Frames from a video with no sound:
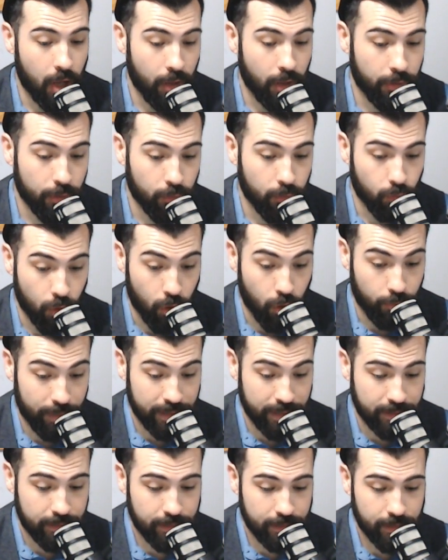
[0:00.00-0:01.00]
other
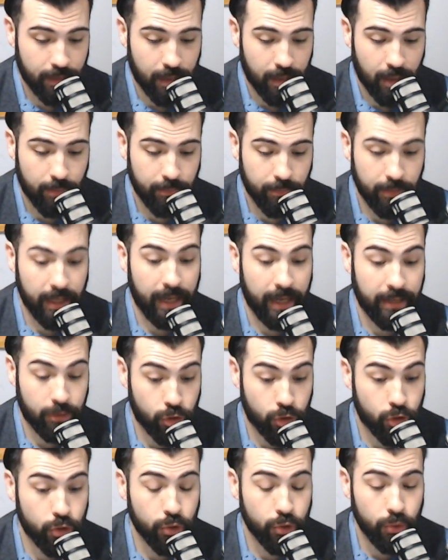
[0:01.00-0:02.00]
Romans.
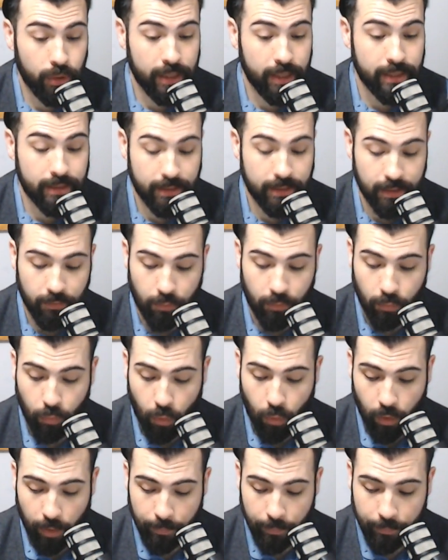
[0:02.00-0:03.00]
It's truly a civil
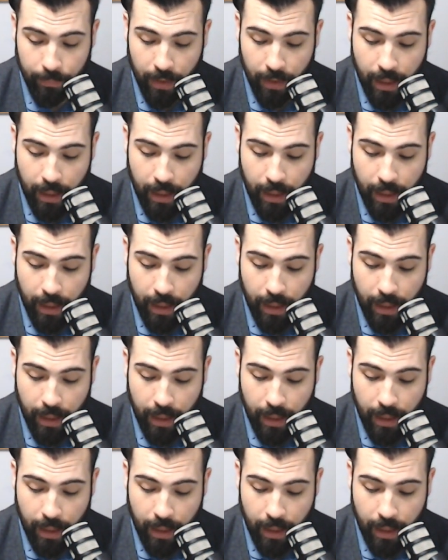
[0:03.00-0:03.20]
war.